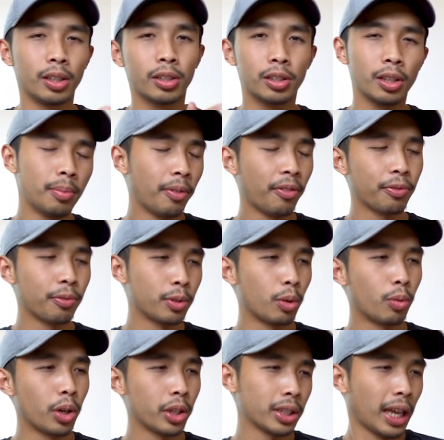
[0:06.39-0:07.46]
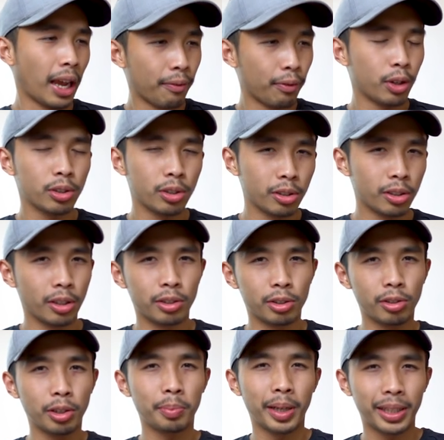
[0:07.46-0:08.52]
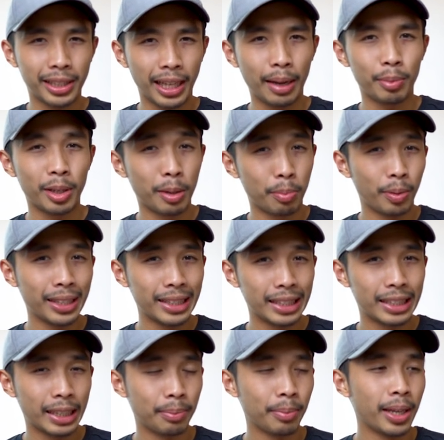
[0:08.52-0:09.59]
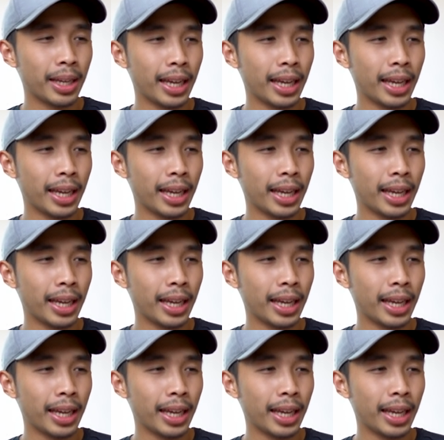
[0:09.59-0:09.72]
some of the works that I've also done during my time in apprenticeship,